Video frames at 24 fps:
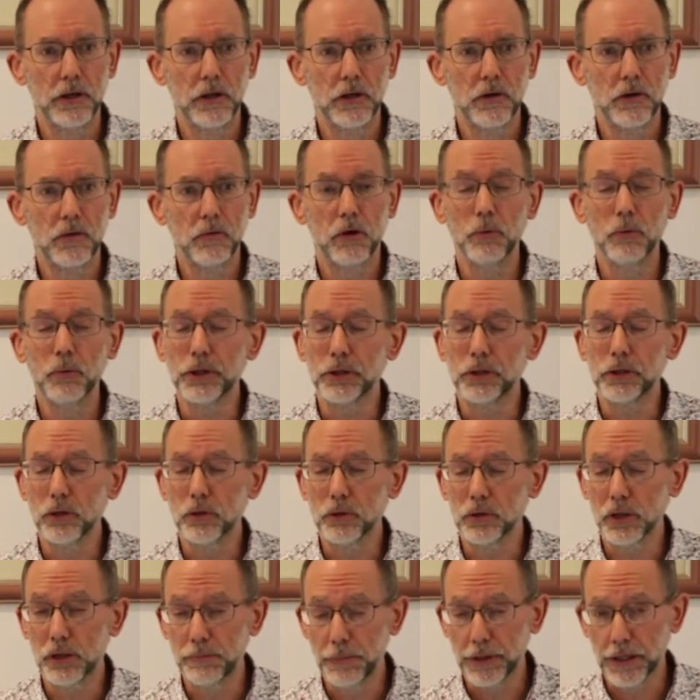What we
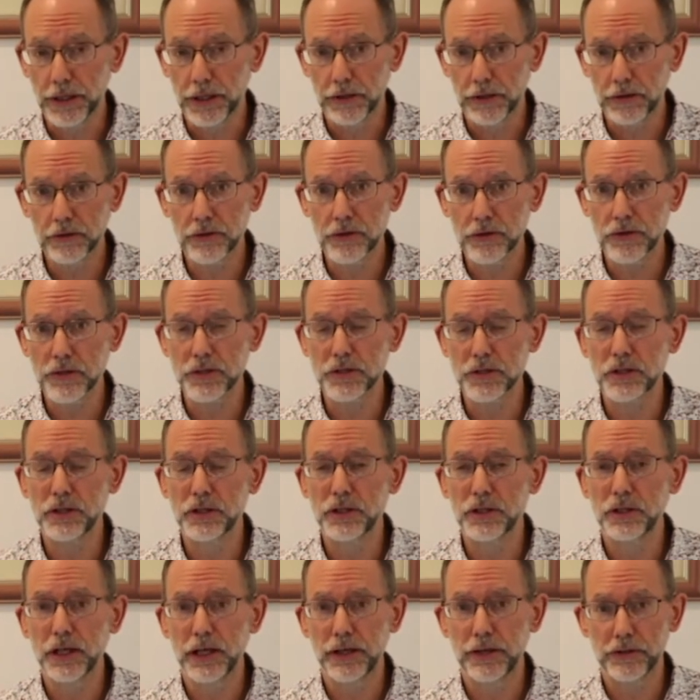call appearance
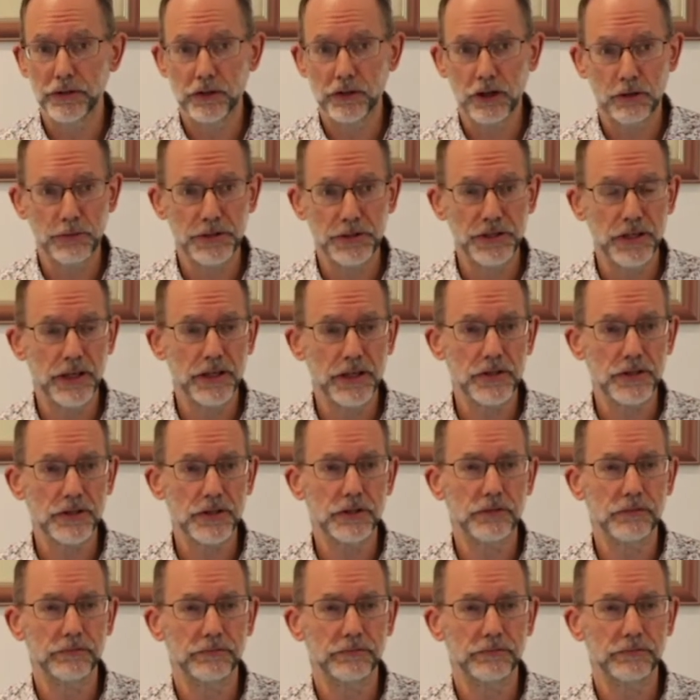and accommodation.